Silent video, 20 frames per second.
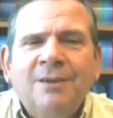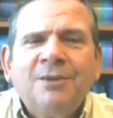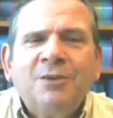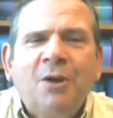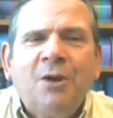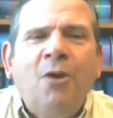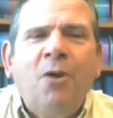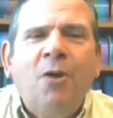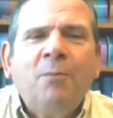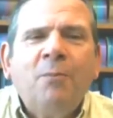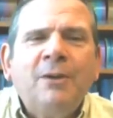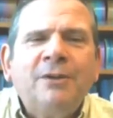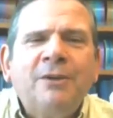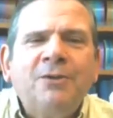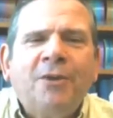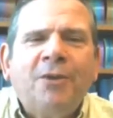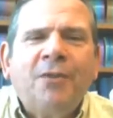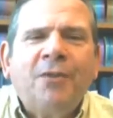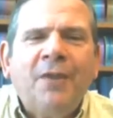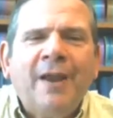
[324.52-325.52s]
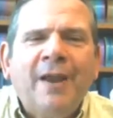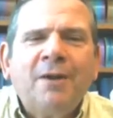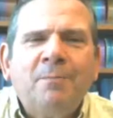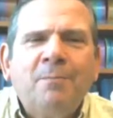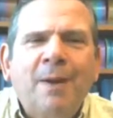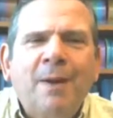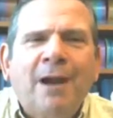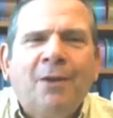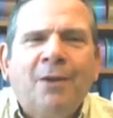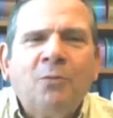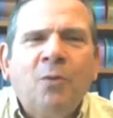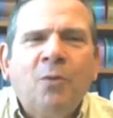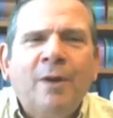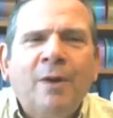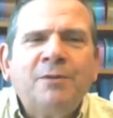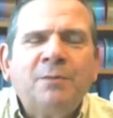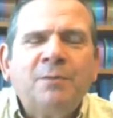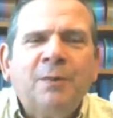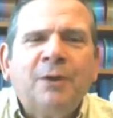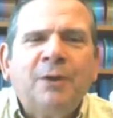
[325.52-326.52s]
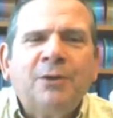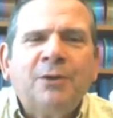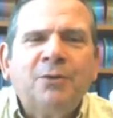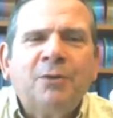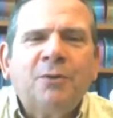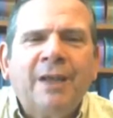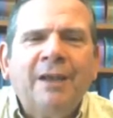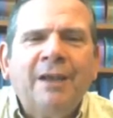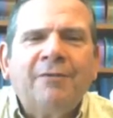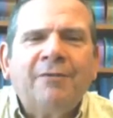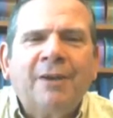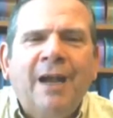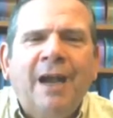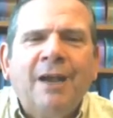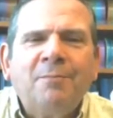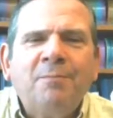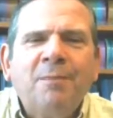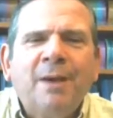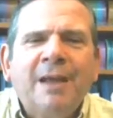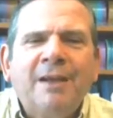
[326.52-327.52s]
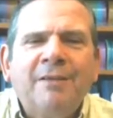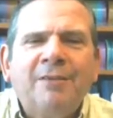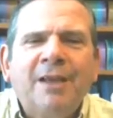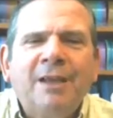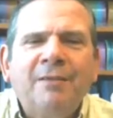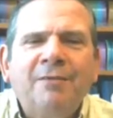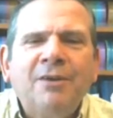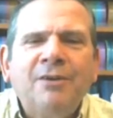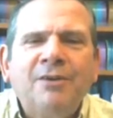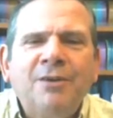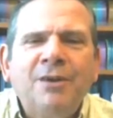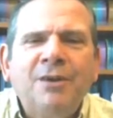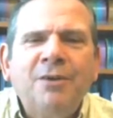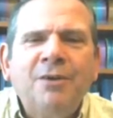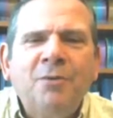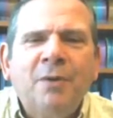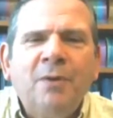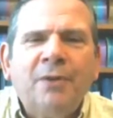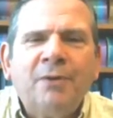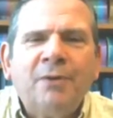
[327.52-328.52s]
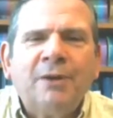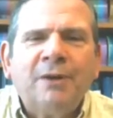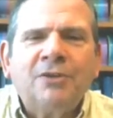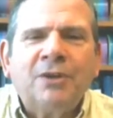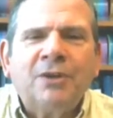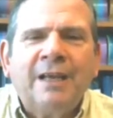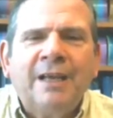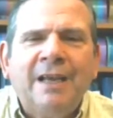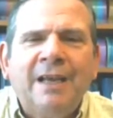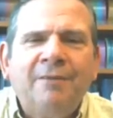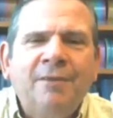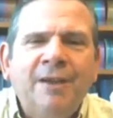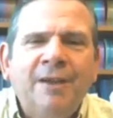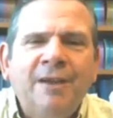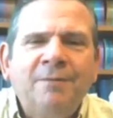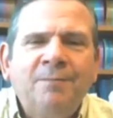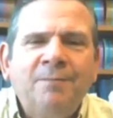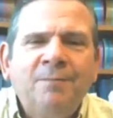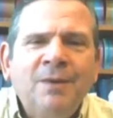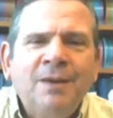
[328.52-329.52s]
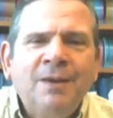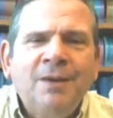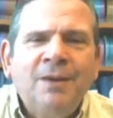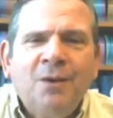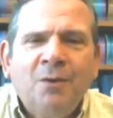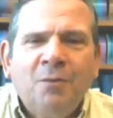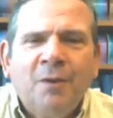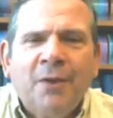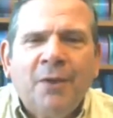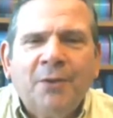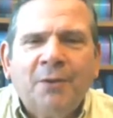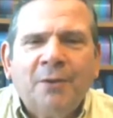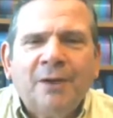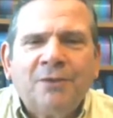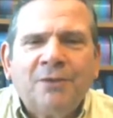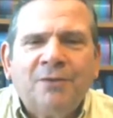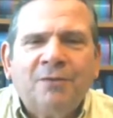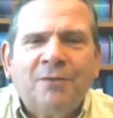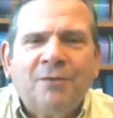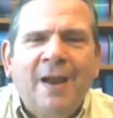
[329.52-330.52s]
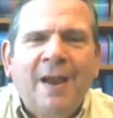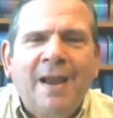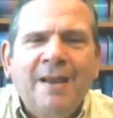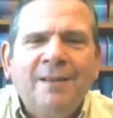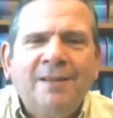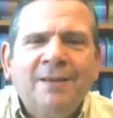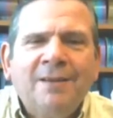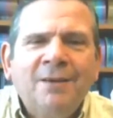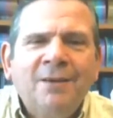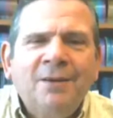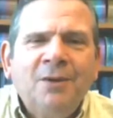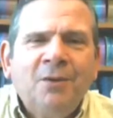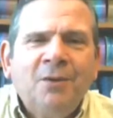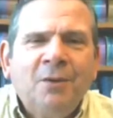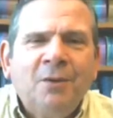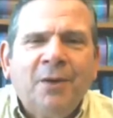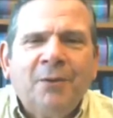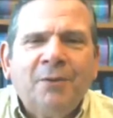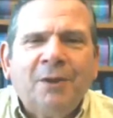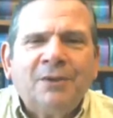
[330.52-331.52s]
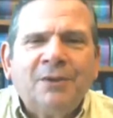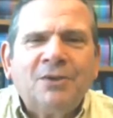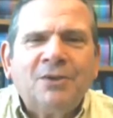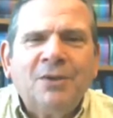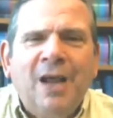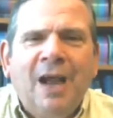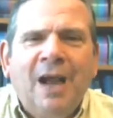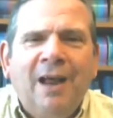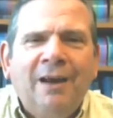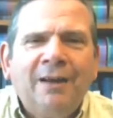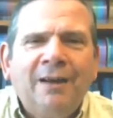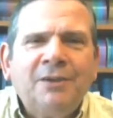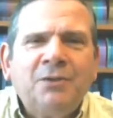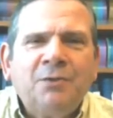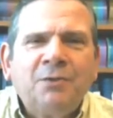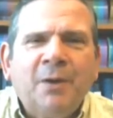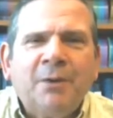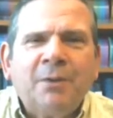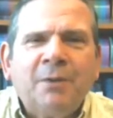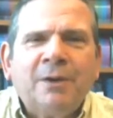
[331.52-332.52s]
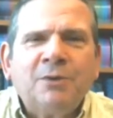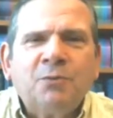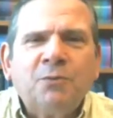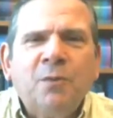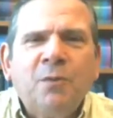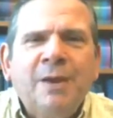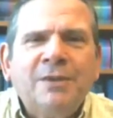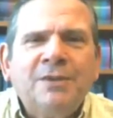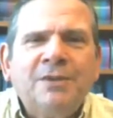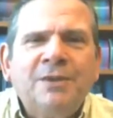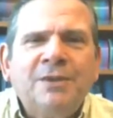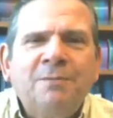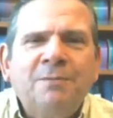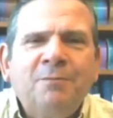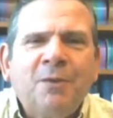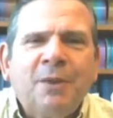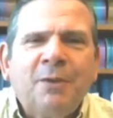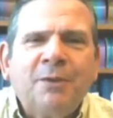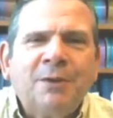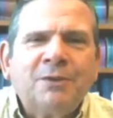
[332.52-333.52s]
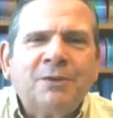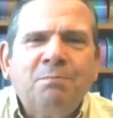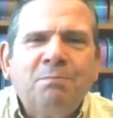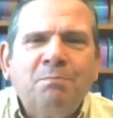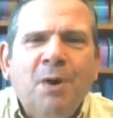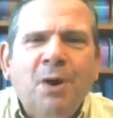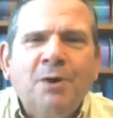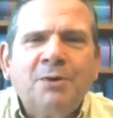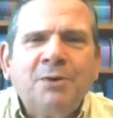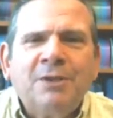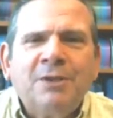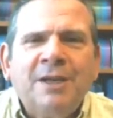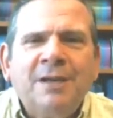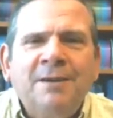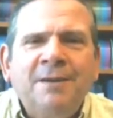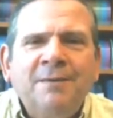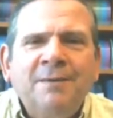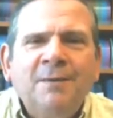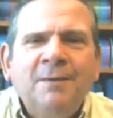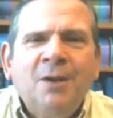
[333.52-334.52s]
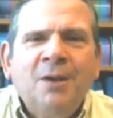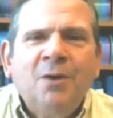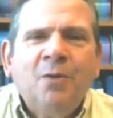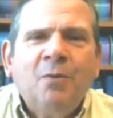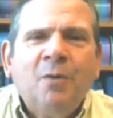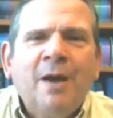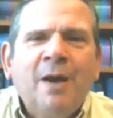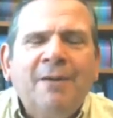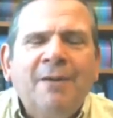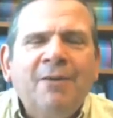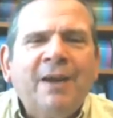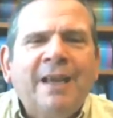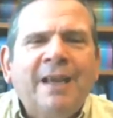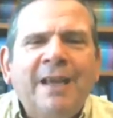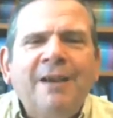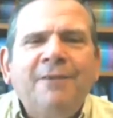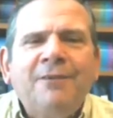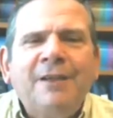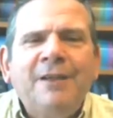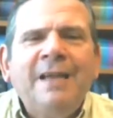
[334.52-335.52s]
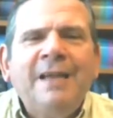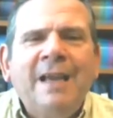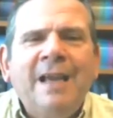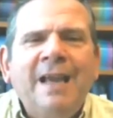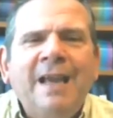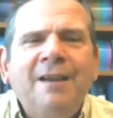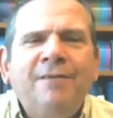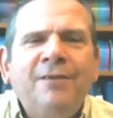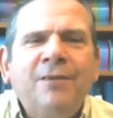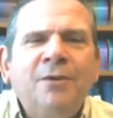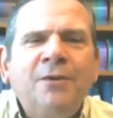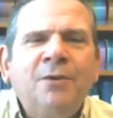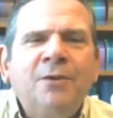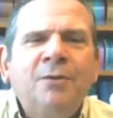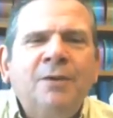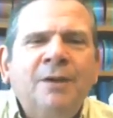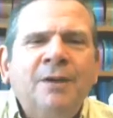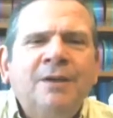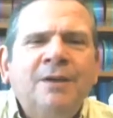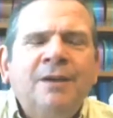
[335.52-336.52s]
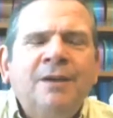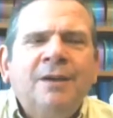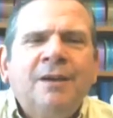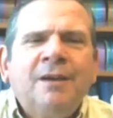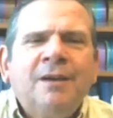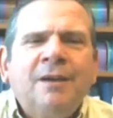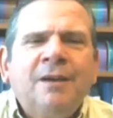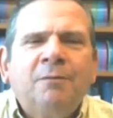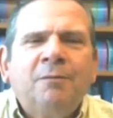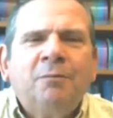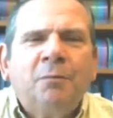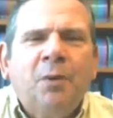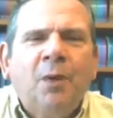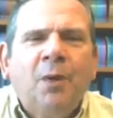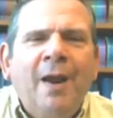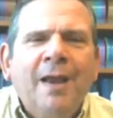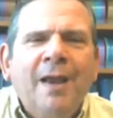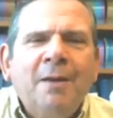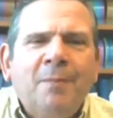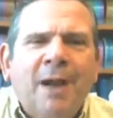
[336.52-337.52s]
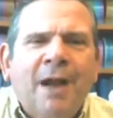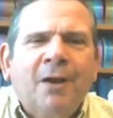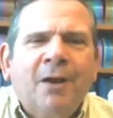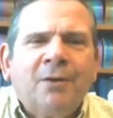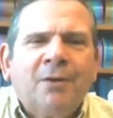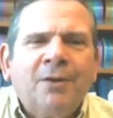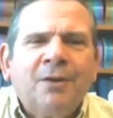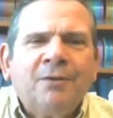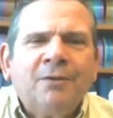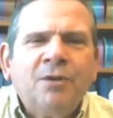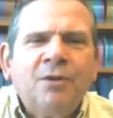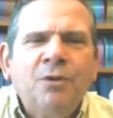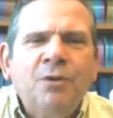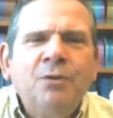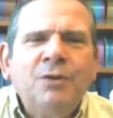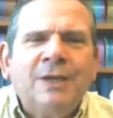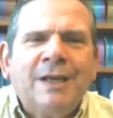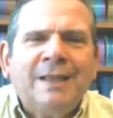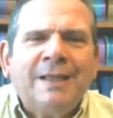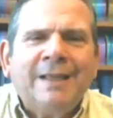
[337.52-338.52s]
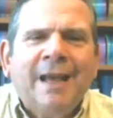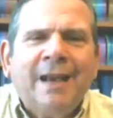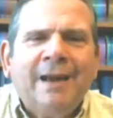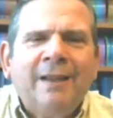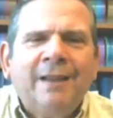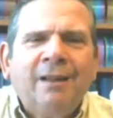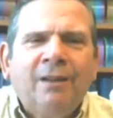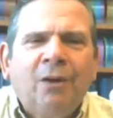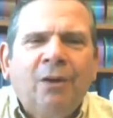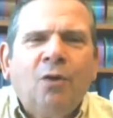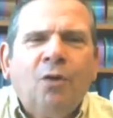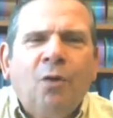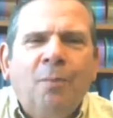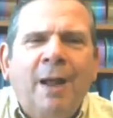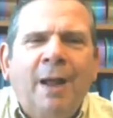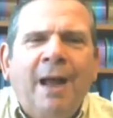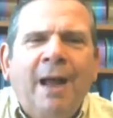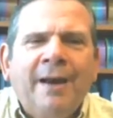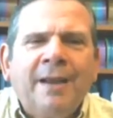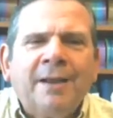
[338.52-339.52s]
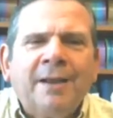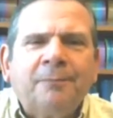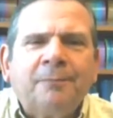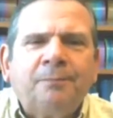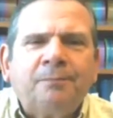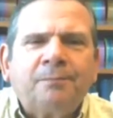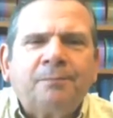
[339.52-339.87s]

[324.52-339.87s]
So I hope that you'll think about what spiritual gift God may have given to you, whether it's giving, whether it's faith, whether it's knowledge, whether it's wisdom, whether it's mercy, whatever gift He gave you, pray about using that in the local body.